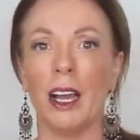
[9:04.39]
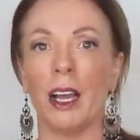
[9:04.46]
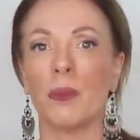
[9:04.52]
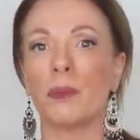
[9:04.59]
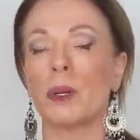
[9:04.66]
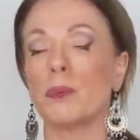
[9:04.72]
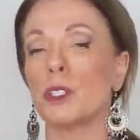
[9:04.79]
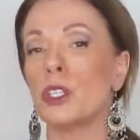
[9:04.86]
I
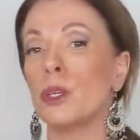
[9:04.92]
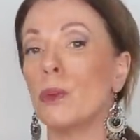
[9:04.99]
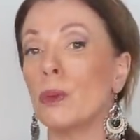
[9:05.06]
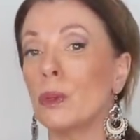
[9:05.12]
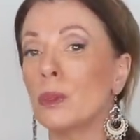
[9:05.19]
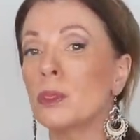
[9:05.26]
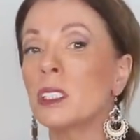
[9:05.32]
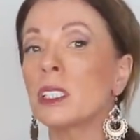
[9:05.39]
promise you
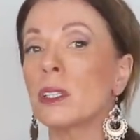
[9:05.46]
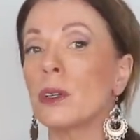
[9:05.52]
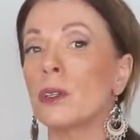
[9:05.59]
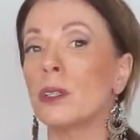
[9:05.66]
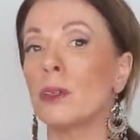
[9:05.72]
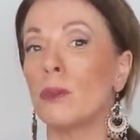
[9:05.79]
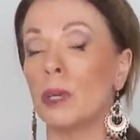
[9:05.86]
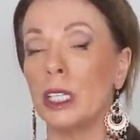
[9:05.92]
also
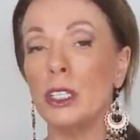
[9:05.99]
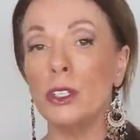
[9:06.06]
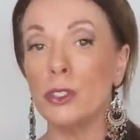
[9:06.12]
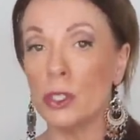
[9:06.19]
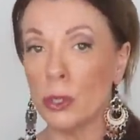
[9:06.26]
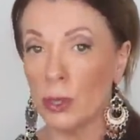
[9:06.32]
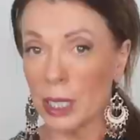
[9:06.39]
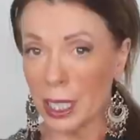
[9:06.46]
that when you
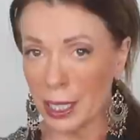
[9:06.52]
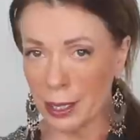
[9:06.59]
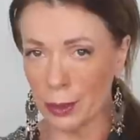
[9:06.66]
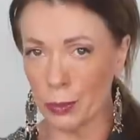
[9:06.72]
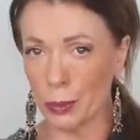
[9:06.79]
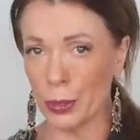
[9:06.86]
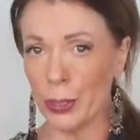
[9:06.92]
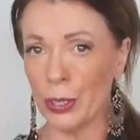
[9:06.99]
do the inner
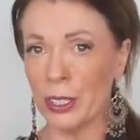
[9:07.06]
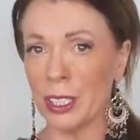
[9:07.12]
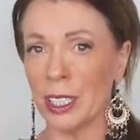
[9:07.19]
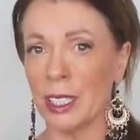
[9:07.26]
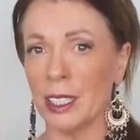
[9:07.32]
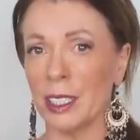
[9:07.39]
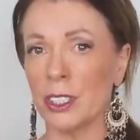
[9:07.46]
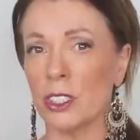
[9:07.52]
work,
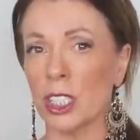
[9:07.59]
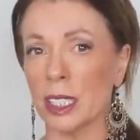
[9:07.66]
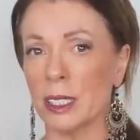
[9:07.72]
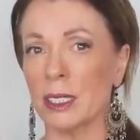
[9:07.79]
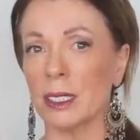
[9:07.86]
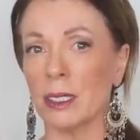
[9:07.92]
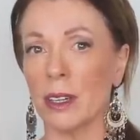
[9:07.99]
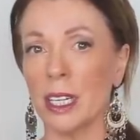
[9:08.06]

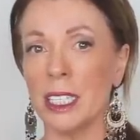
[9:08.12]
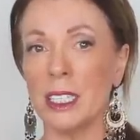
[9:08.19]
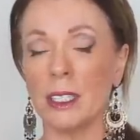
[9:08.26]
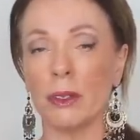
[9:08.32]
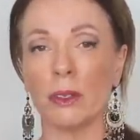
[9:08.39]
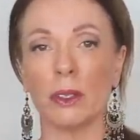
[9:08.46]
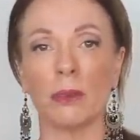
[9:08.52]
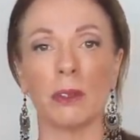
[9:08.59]
just as I did
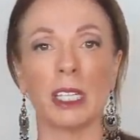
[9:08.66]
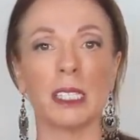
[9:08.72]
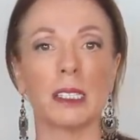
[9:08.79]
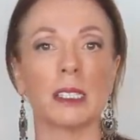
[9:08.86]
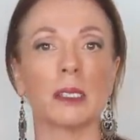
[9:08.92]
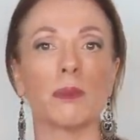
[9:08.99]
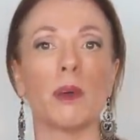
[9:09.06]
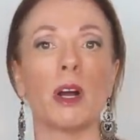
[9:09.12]
on the
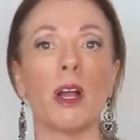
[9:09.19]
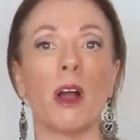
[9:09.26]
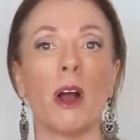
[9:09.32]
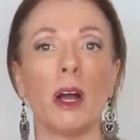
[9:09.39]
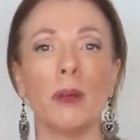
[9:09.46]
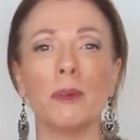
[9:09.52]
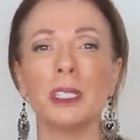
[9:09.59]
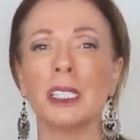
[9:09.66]
reasons why
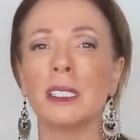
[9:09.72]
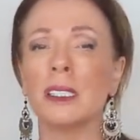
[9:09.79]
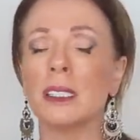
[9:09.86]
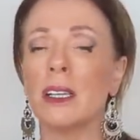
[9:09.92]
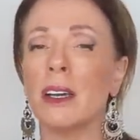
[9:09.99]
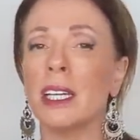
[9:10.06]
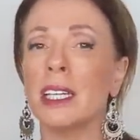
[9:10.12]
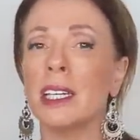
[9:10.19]
I was
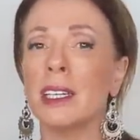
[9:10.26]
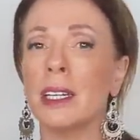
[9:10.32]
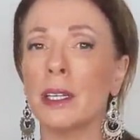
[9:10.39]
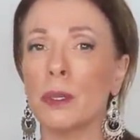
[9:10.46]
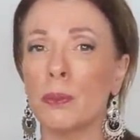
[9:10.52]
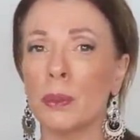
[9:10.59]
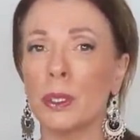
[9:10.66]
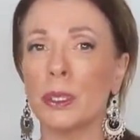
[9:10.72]
assigning
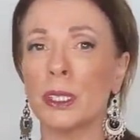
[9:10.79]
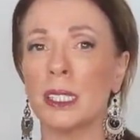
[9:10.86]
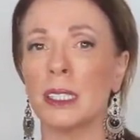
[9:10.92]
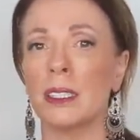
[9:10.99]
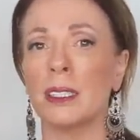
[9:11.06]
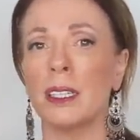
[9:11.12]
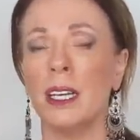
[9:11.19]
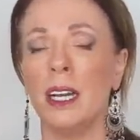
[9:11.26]
another
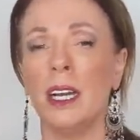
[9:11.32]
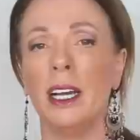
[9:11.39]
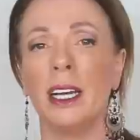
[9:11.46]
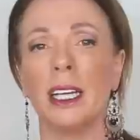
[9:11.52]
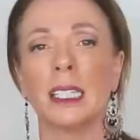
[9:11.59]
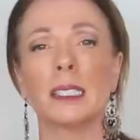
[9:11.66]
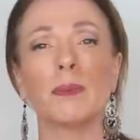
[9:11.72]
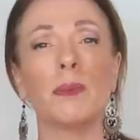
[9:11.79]
person
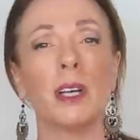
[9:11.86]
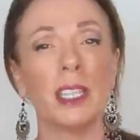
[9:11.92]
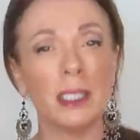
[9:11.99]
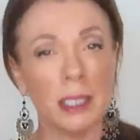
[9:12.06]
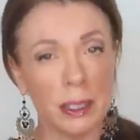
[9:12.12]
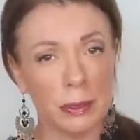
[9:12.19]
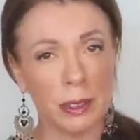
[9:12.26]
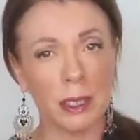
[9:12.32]
as my
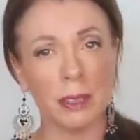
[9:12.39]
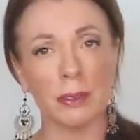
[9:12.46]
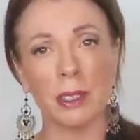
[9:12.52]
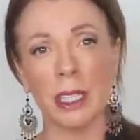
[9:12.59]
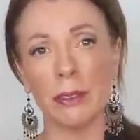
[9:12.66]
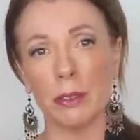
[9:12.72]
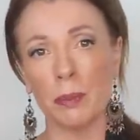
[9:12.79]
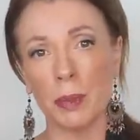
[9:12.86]
level of
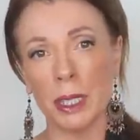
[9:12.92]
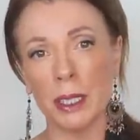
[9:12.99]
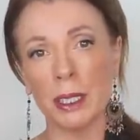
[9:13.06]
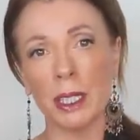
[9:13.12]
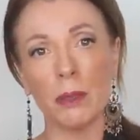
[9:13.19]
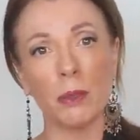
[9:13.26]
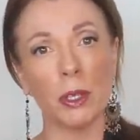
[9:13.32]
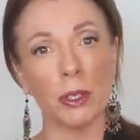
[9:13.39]

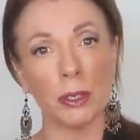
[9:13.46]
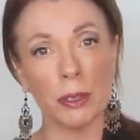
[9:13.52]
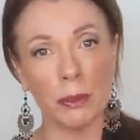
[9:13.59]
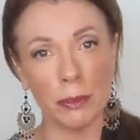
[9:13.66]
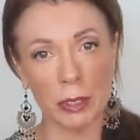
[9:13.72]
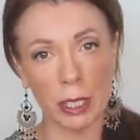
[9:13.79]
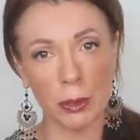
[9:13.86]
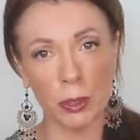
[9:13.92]
lovability, worth,
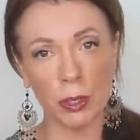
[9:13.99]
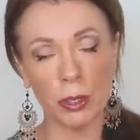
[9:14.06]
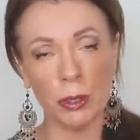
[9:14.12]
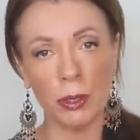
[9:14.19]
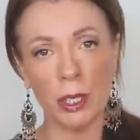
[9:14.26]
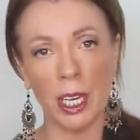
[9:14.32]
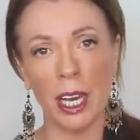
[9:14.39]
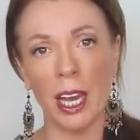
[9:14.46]
and
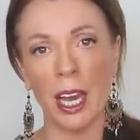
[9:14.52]
value,